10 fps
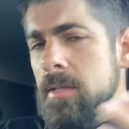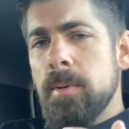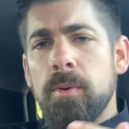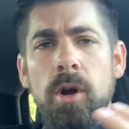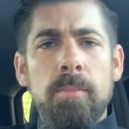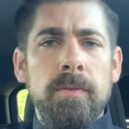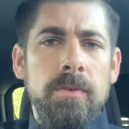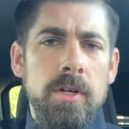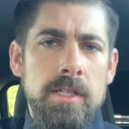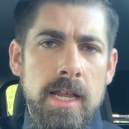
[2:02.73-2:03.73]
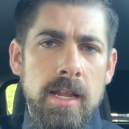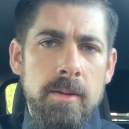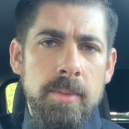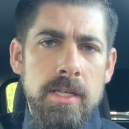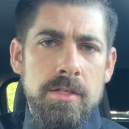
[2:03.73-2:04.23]
people were hoping for a
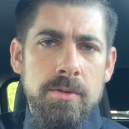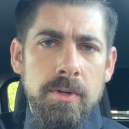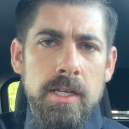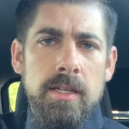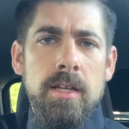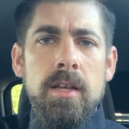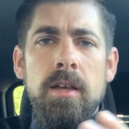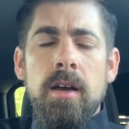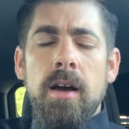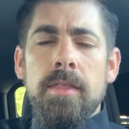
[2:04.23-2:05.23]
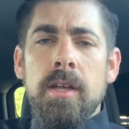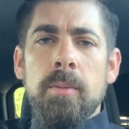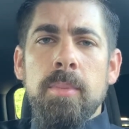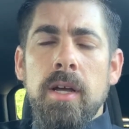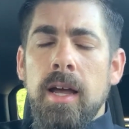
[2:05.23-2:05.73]
1080p screen on
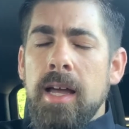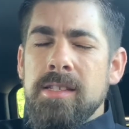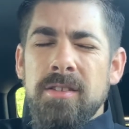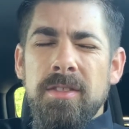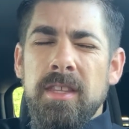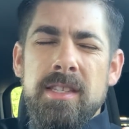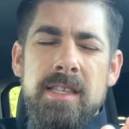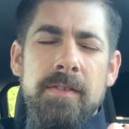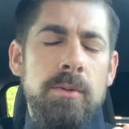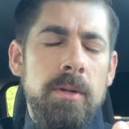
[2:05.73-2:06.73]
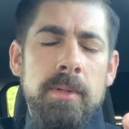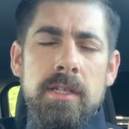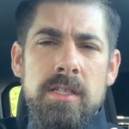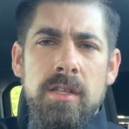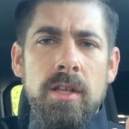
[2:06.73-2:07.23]
there, but I still think the 720p
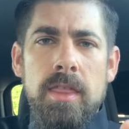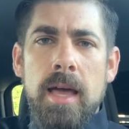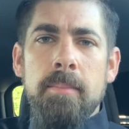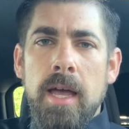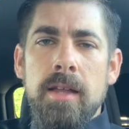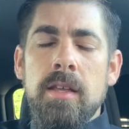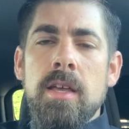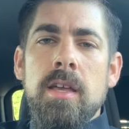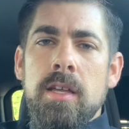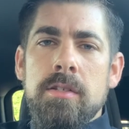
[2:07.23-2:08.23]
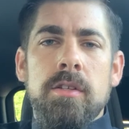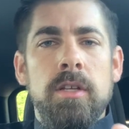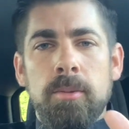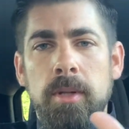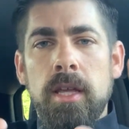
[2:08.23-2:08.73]
doesn't look that bad, considering
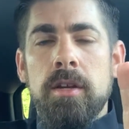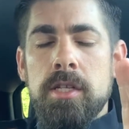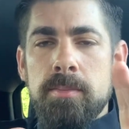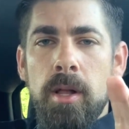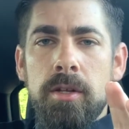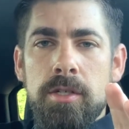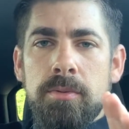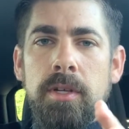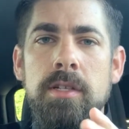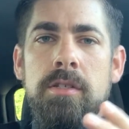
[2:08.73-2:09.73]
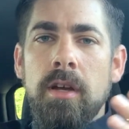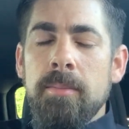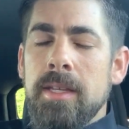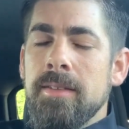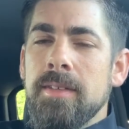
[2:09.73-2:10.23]
that you're playing on a smaller screen. So, I
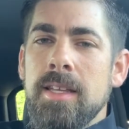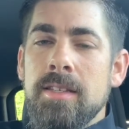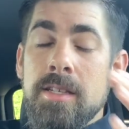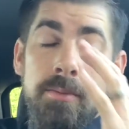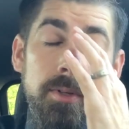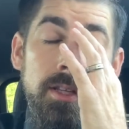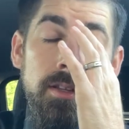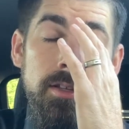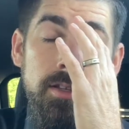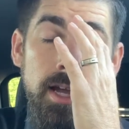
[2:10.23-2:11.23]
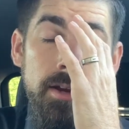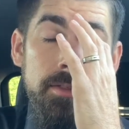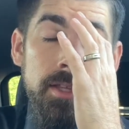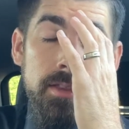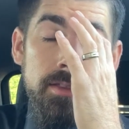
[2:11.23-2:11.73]
mean, it doesn't really look, I
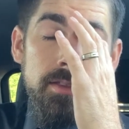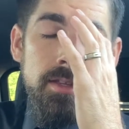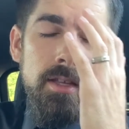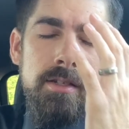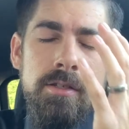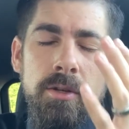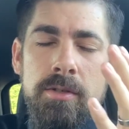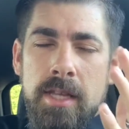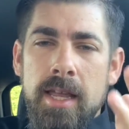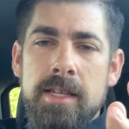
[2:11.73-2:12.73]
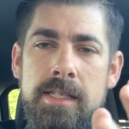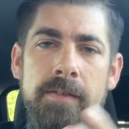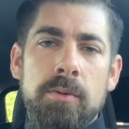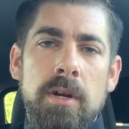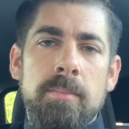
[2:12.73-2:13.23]
don't think it's still staying at
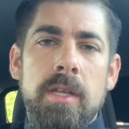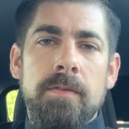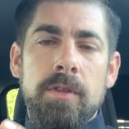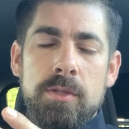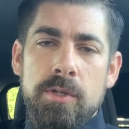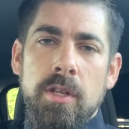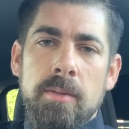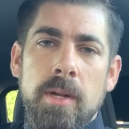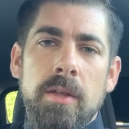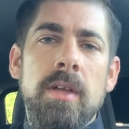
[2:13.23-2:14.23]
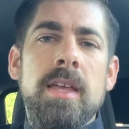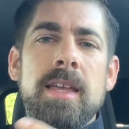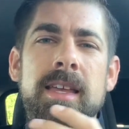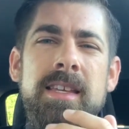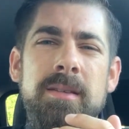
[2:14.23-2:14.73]
720p for the Switch OLED model
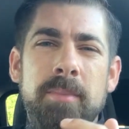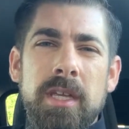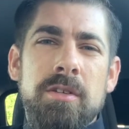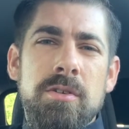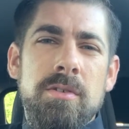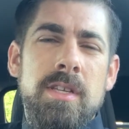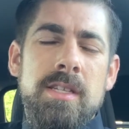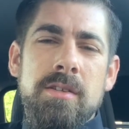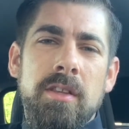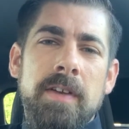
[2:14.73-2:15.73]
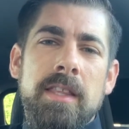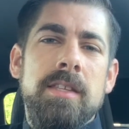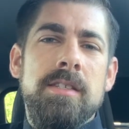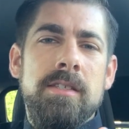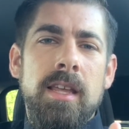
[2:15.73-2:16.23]
is a big issue, considering the fact
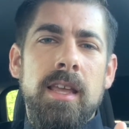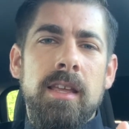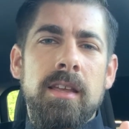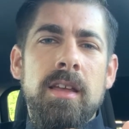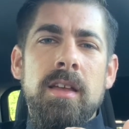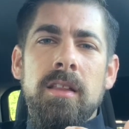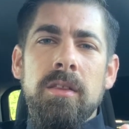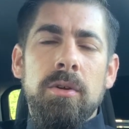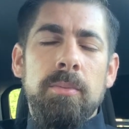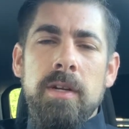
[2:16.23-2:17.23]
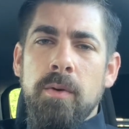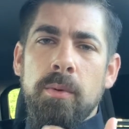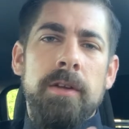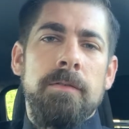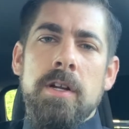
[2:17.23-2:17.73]
this is a little bit of a
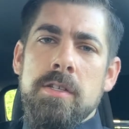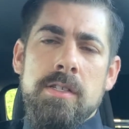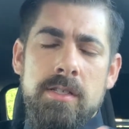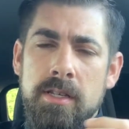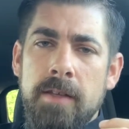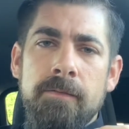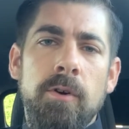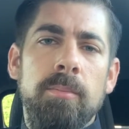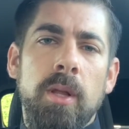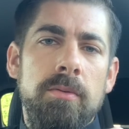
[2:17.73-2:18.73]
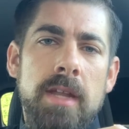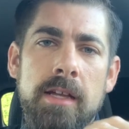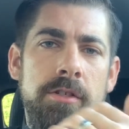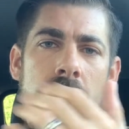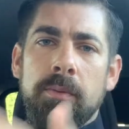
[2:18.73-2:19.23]
refresh. This isn't a full-blown
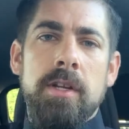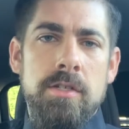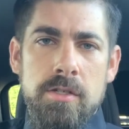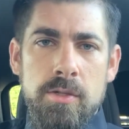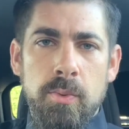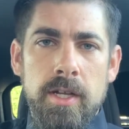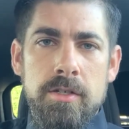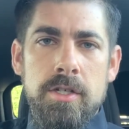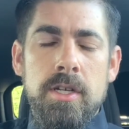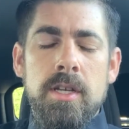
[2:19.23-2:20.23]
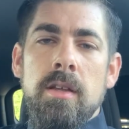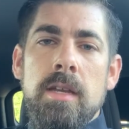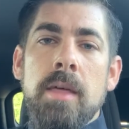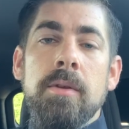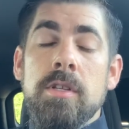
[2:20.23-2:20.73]
next generation Switch.
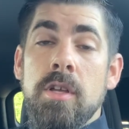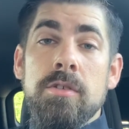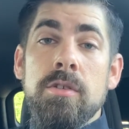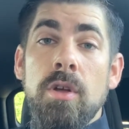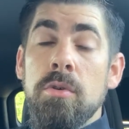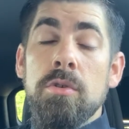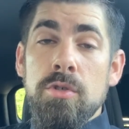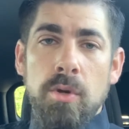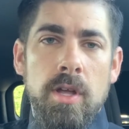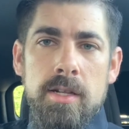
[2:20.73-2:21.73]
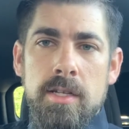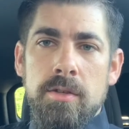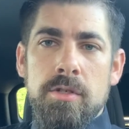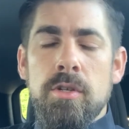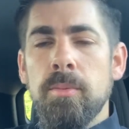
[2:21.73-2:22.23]
Now, there is also no new Joy-Cons
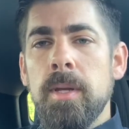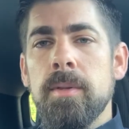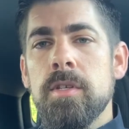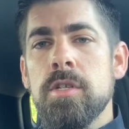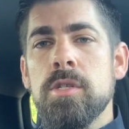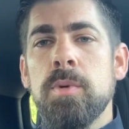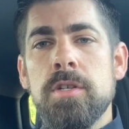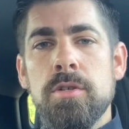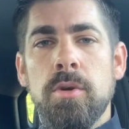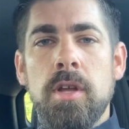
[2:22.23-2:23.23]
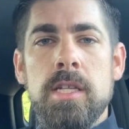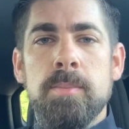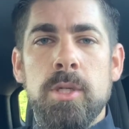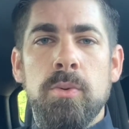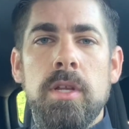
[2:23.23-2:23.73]
either, so you'll be able to actually switch your Joy-Cons
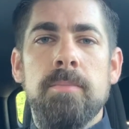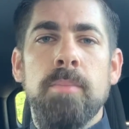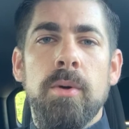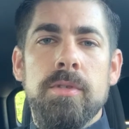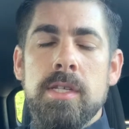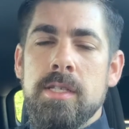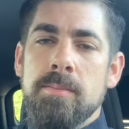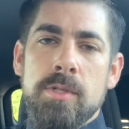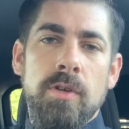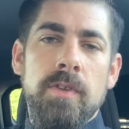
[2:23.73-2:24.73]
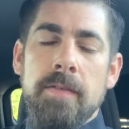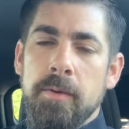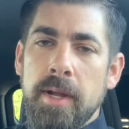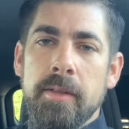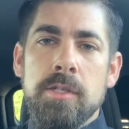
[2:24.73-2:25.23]
between both systems. So if you have
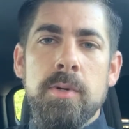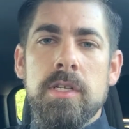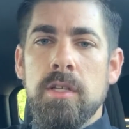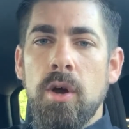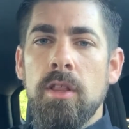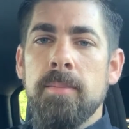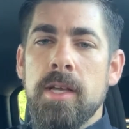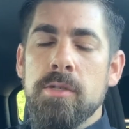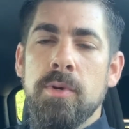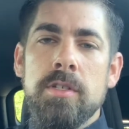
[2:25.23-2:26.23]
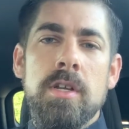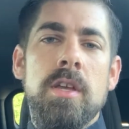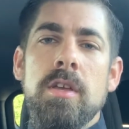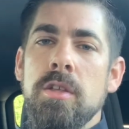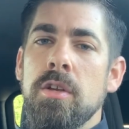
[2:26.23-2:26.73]
your regular Switch and the OLED model Switch,
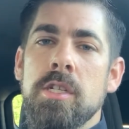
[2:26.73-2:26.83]
you can